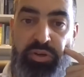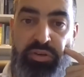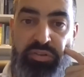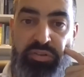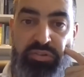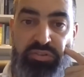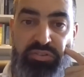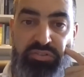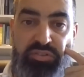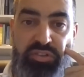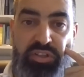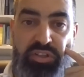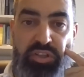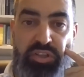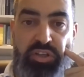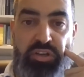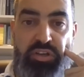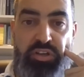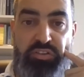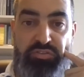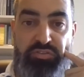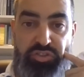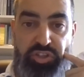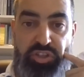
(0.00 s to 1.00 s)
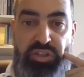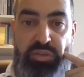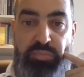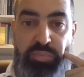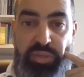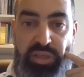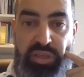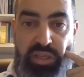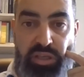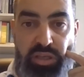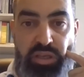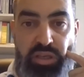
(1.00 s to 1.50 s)
points of
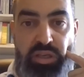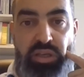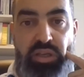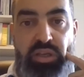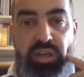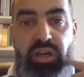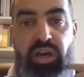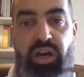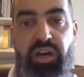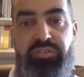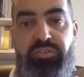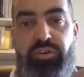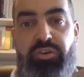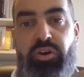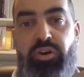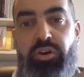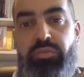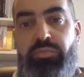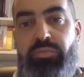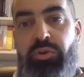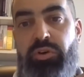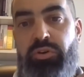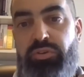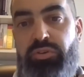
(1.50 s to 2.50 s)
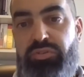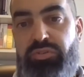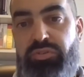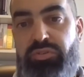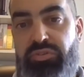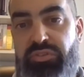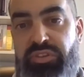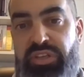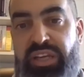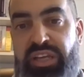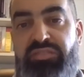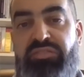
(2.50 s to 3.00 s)
GDP, and
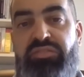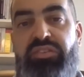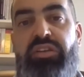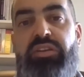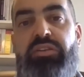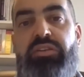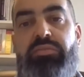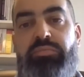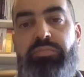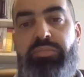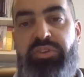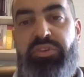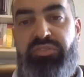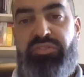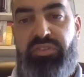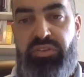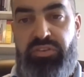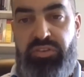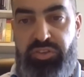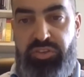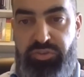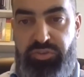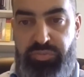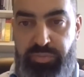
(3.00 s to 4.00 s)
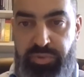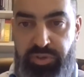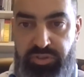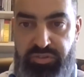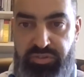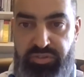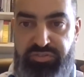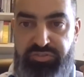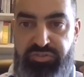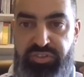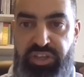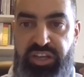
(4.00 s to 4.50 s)
almost 19 percentage
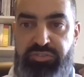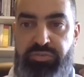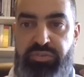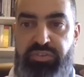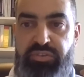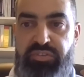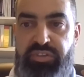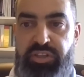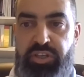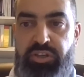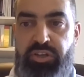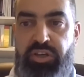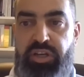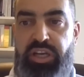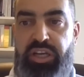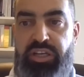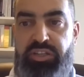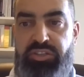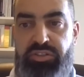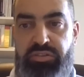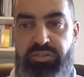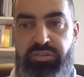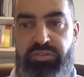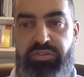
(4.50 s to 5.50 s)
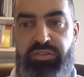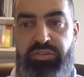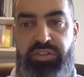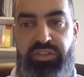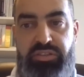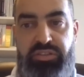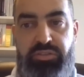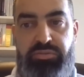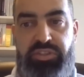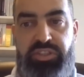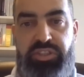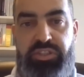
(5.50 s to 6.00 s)
points of tax revenue collection
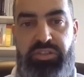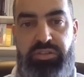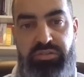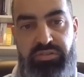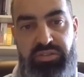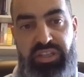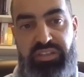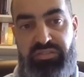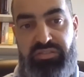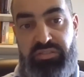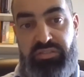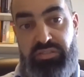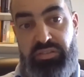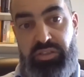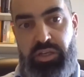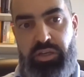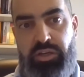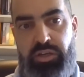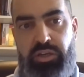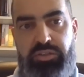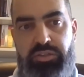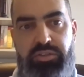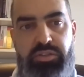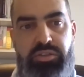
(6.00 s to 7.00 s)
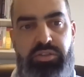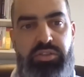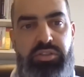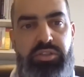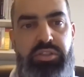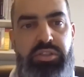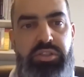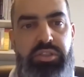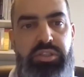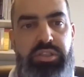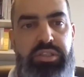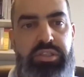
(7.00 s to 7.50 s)
in the region. That's a lot.
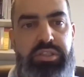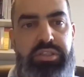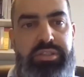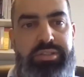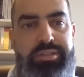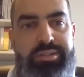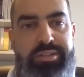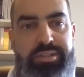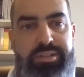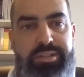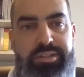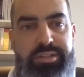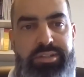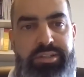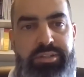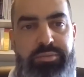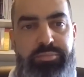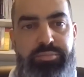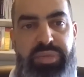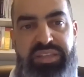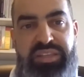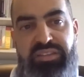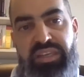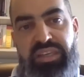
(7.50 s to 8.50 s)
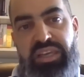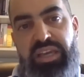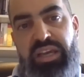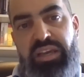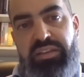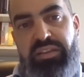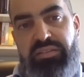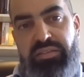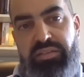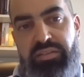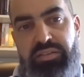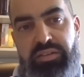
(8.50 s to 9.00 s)
But
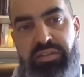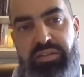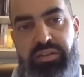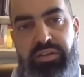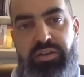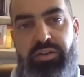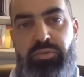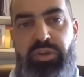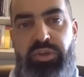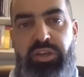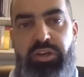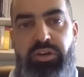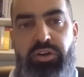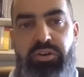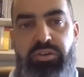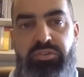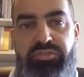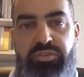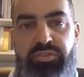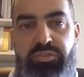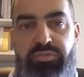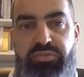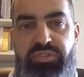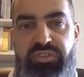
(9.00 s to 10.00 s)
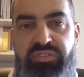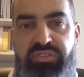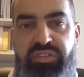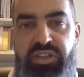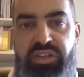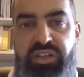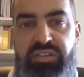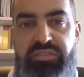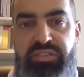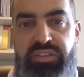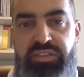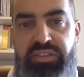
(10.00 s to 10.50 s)
yet, we also
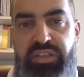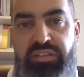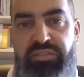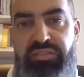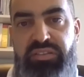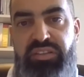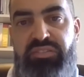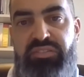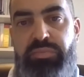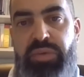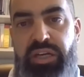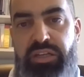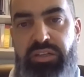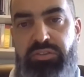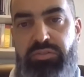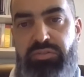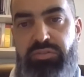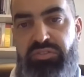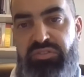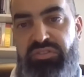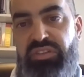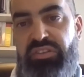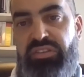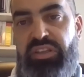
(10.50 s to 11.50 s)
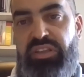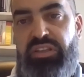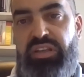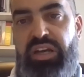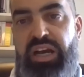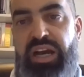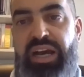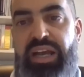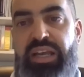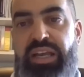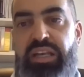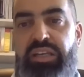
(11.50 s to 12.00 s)
discovered that this magnitude is indeed
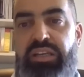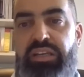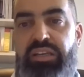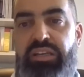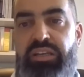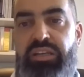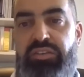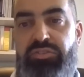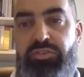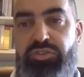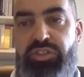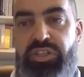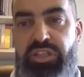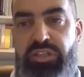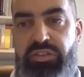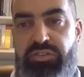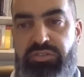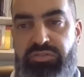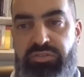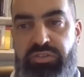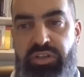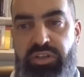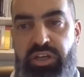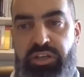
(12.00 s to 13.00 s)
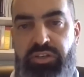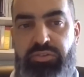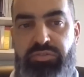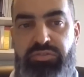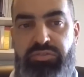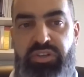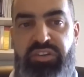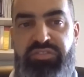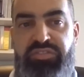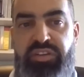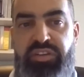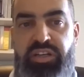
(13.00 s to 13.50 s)
highly heterogeneous
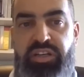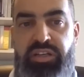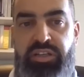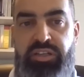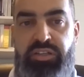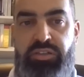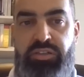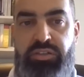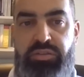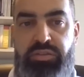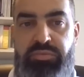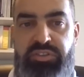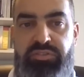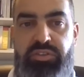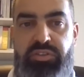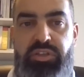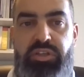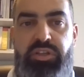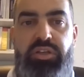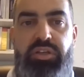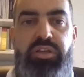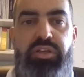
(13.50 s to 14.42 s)
across African economies